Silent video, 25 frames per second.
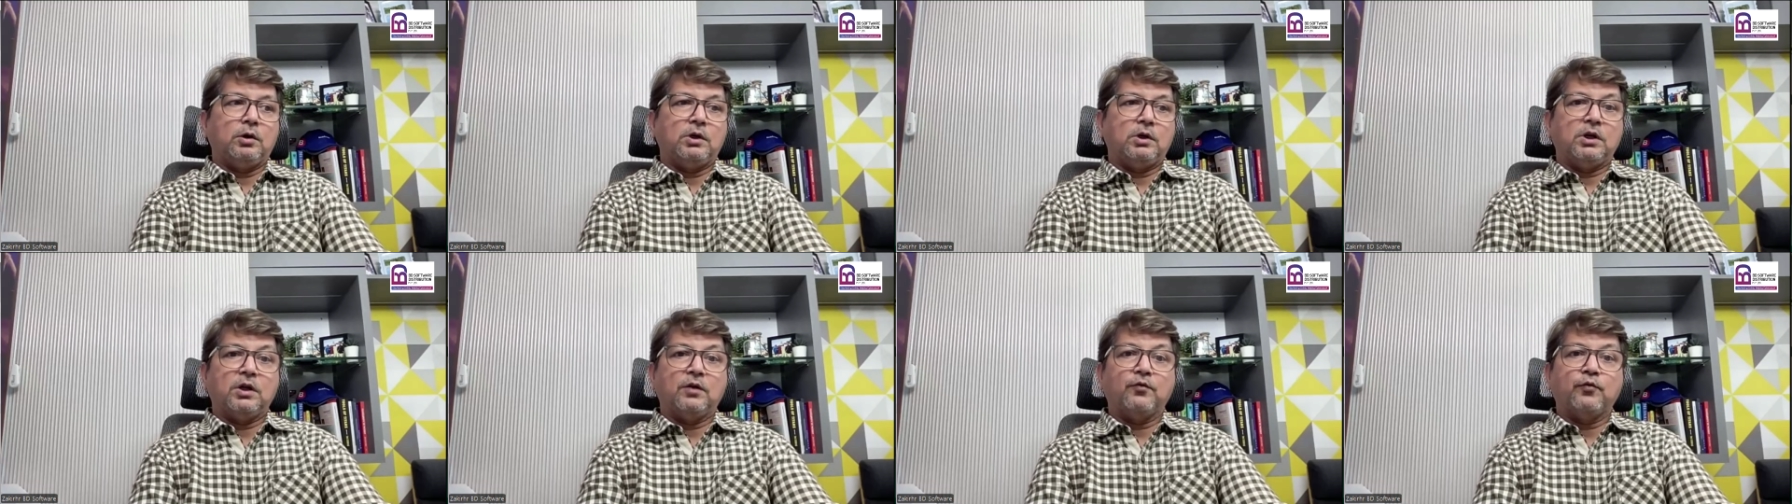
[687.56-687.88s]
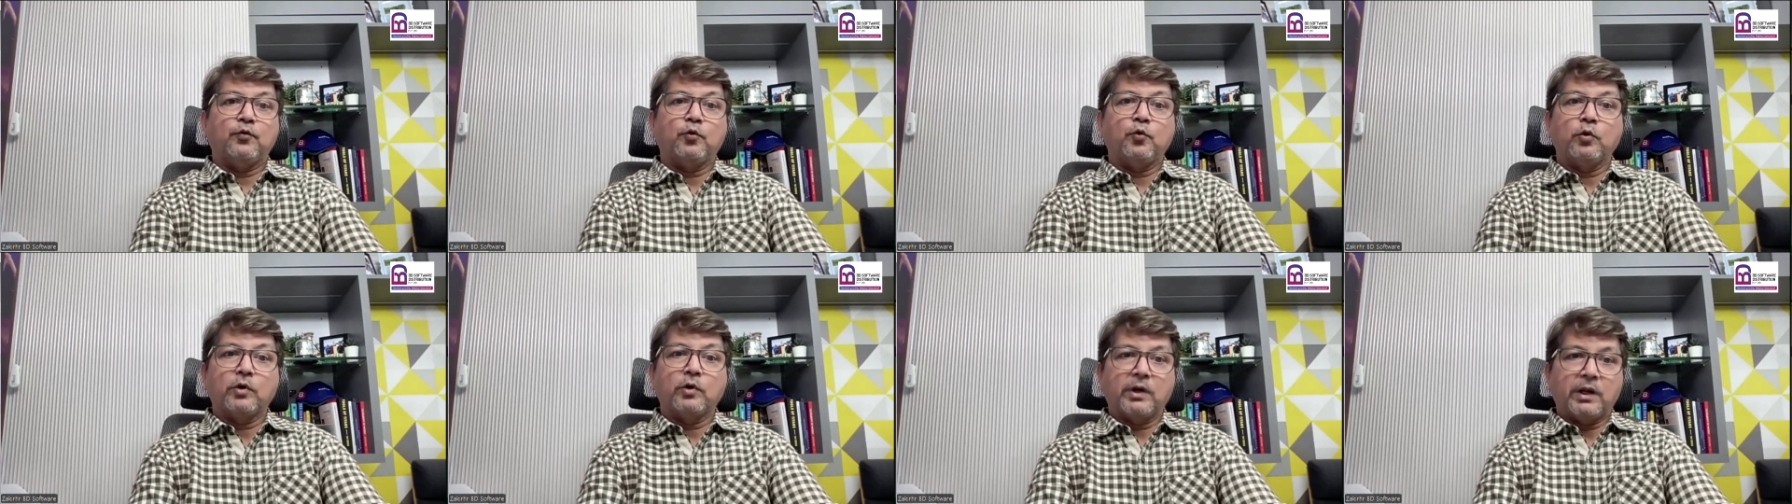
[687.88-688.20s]

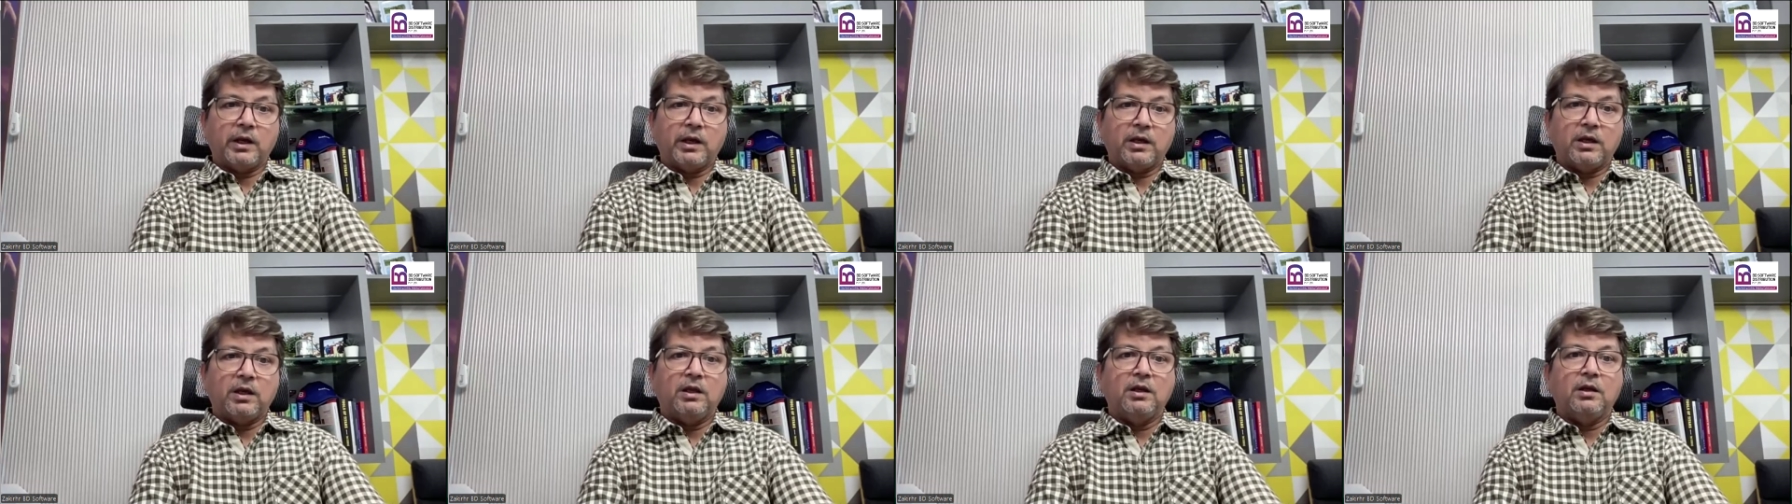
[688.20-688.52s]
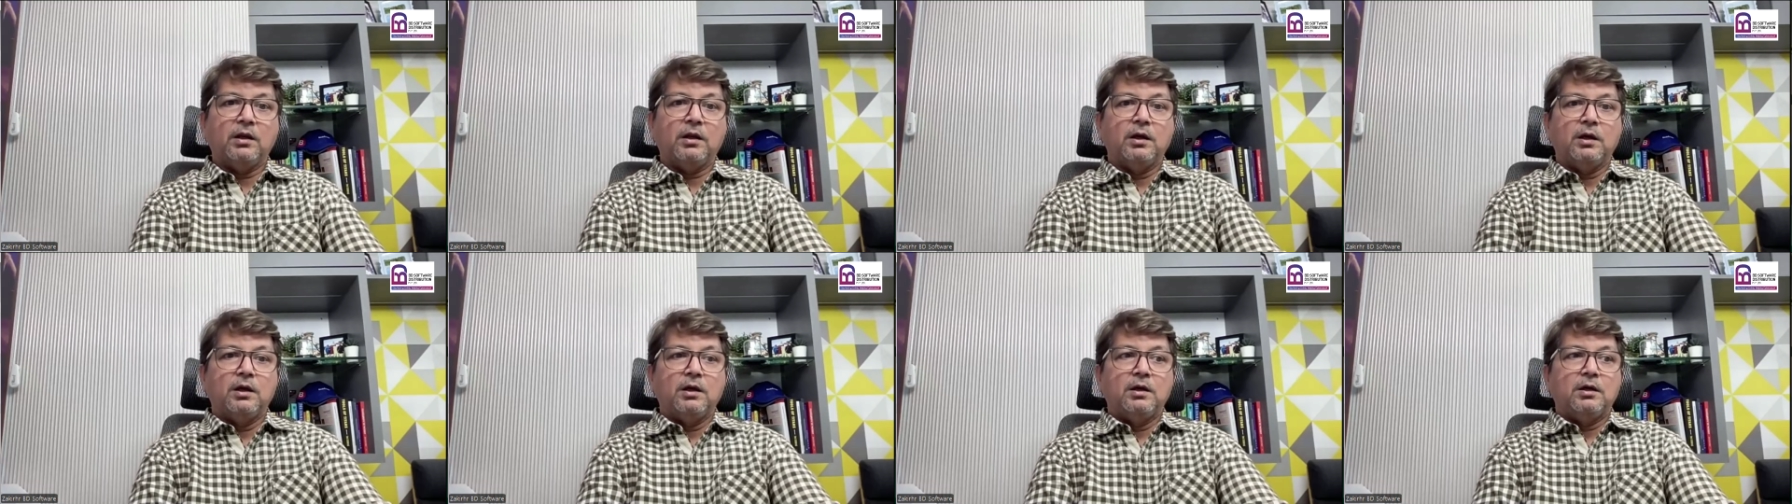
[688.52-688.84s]
tough to crack
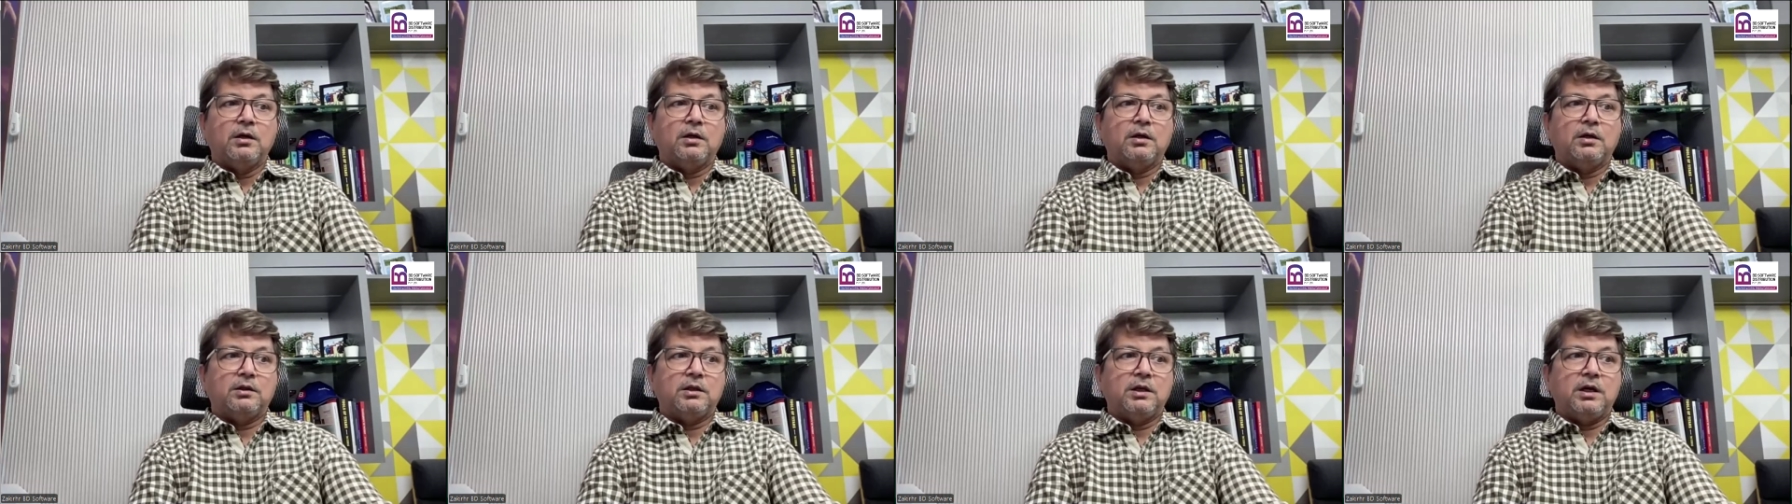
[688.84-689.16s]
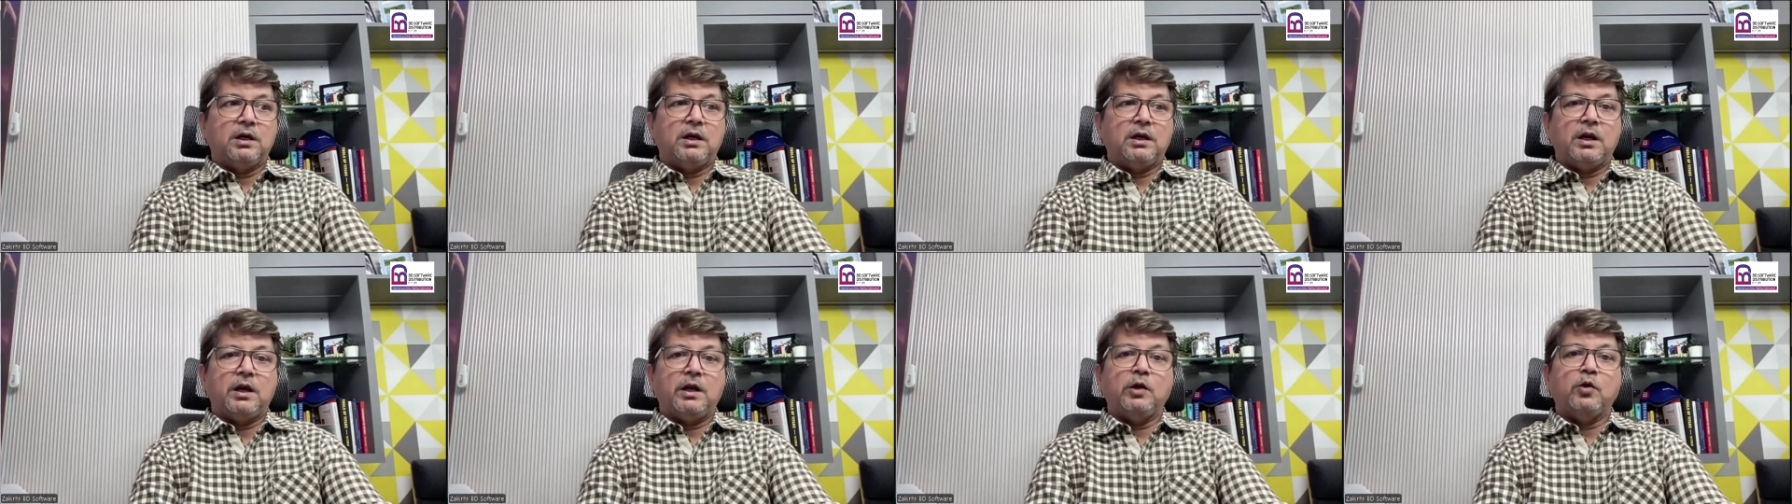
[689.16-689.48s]
in. They
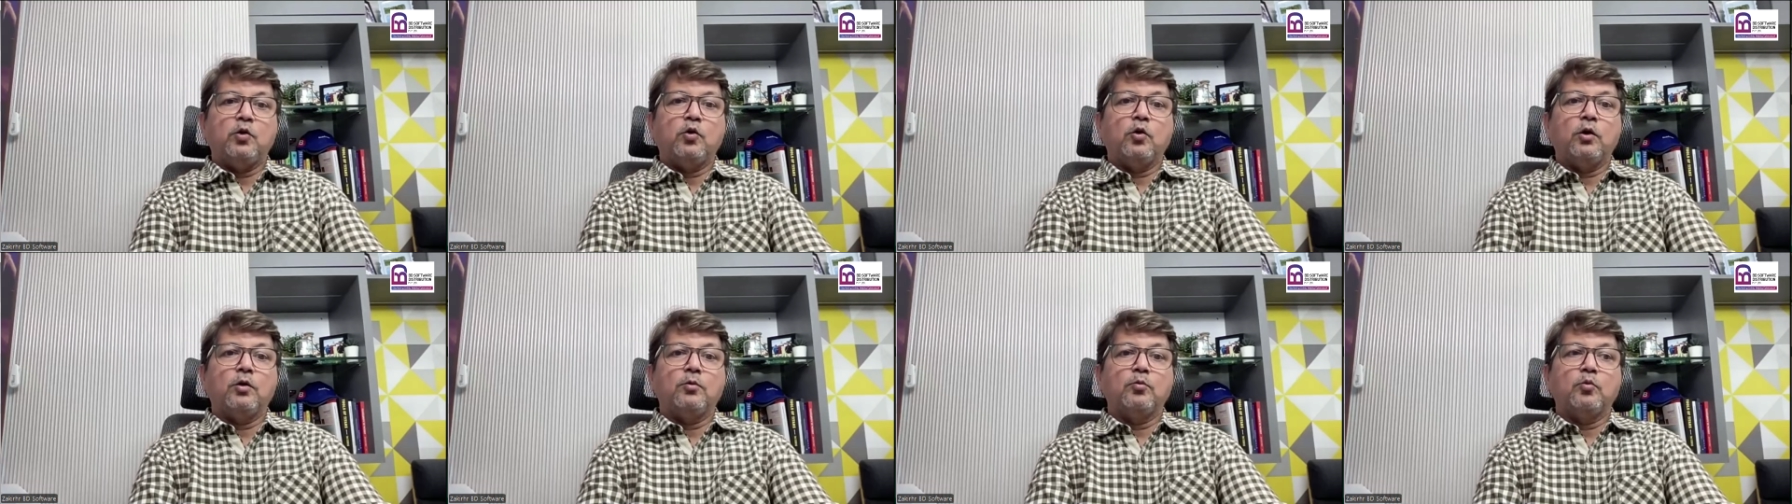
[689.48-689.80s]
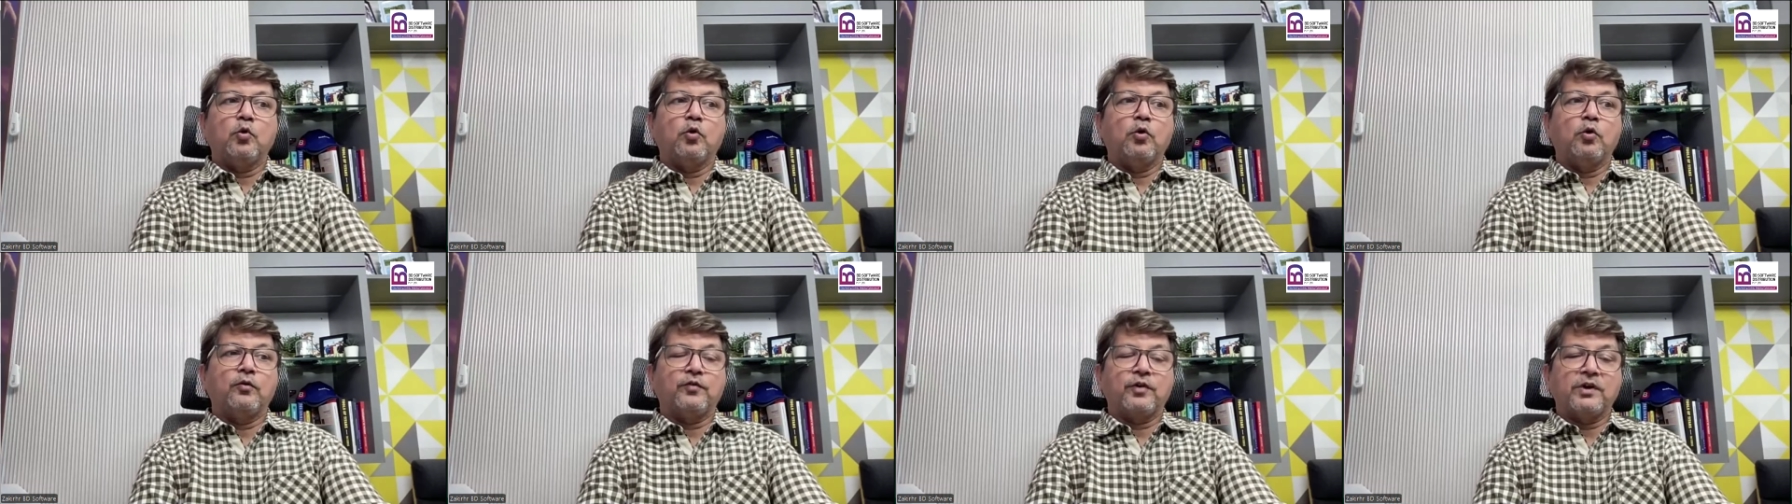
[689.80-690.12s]
are adding on
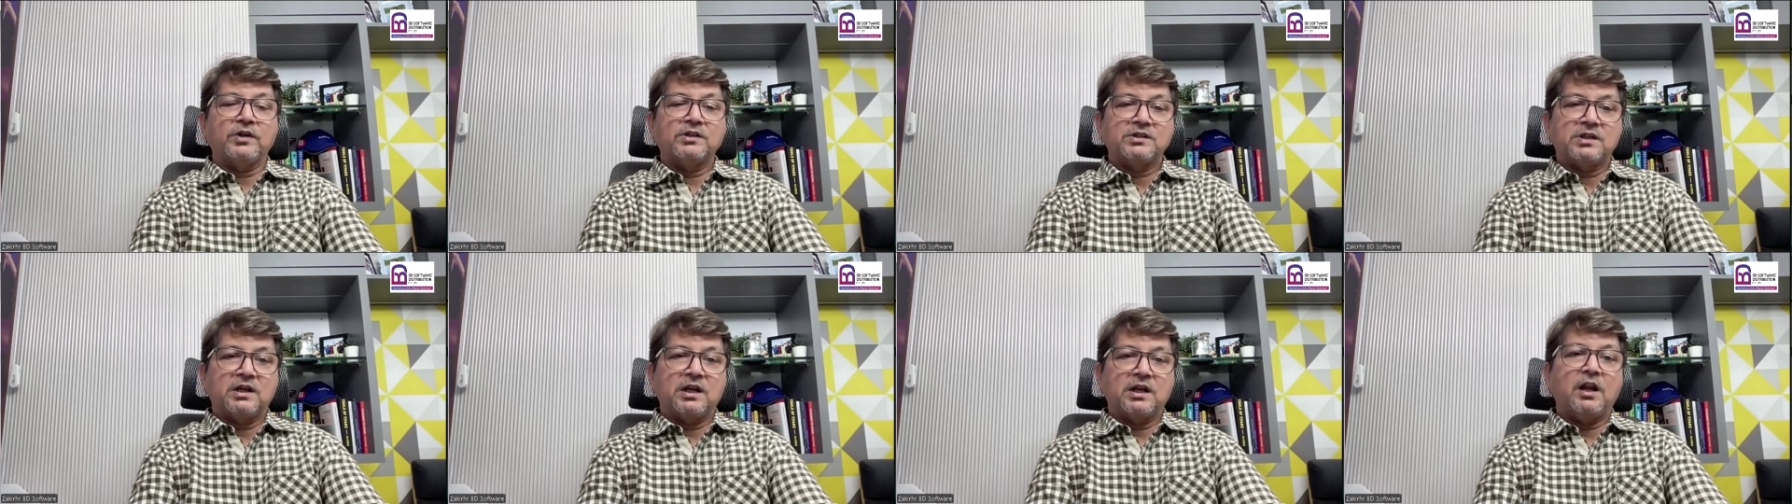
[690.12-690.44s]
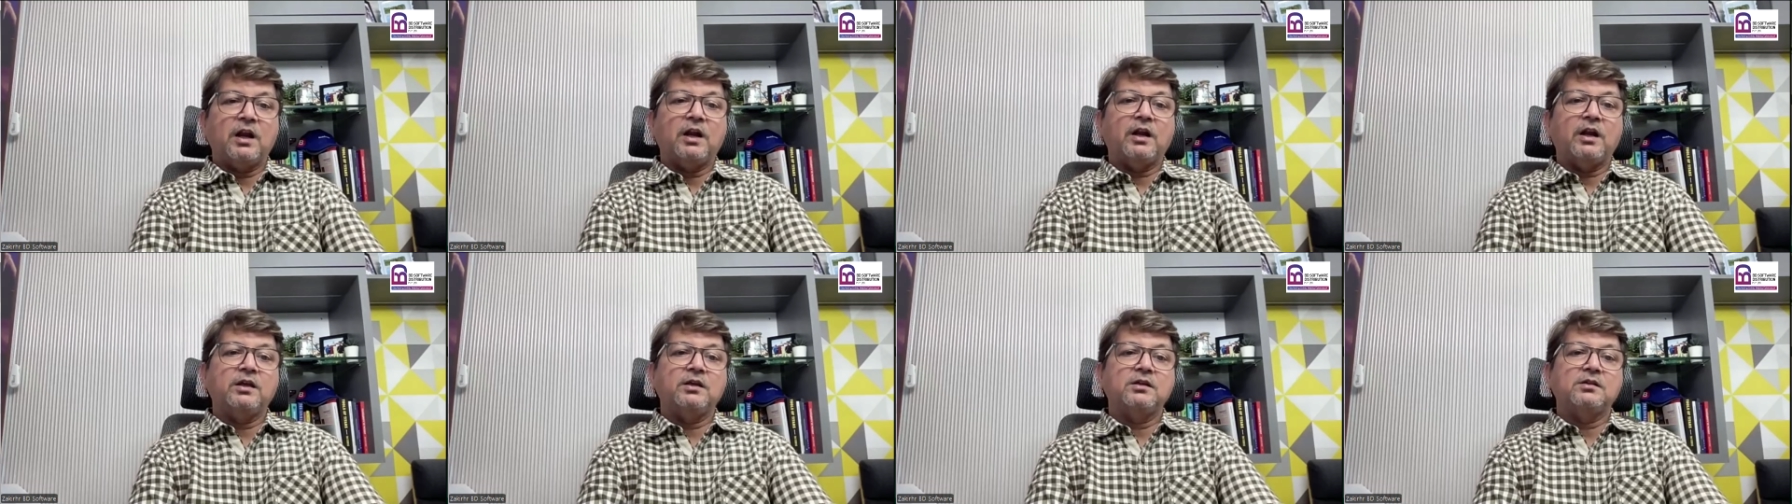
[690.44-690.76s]
more
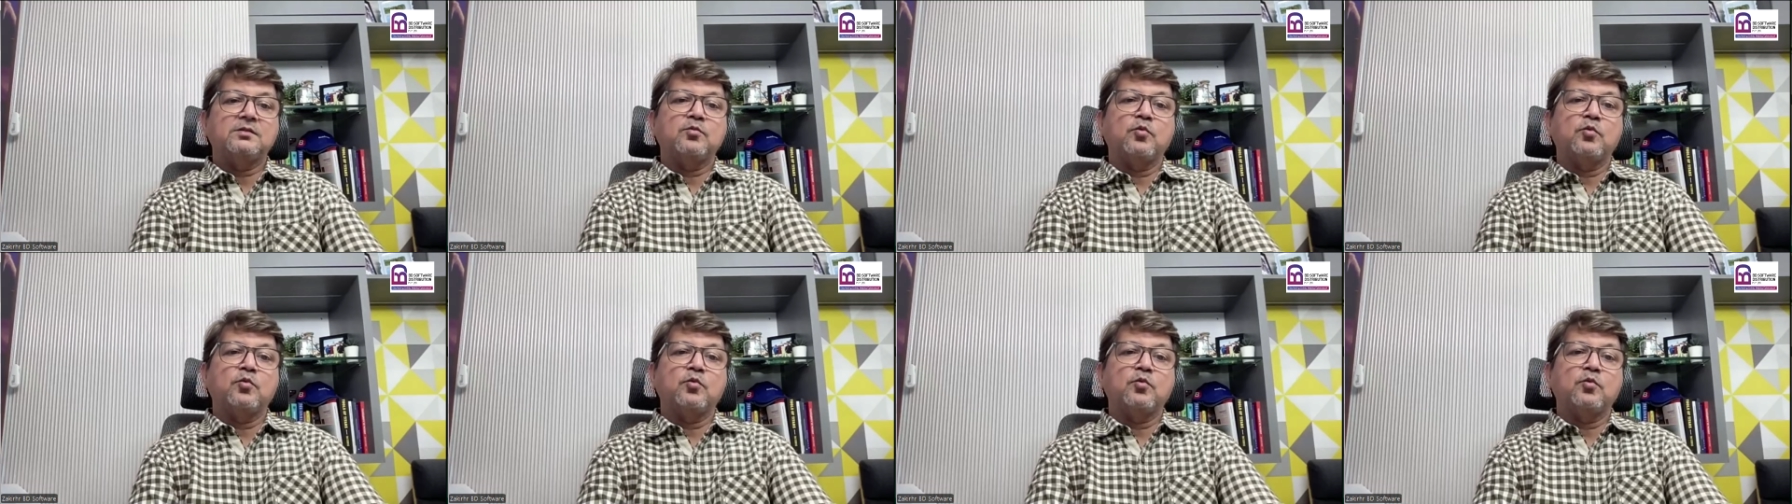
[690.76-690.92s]
functionalities,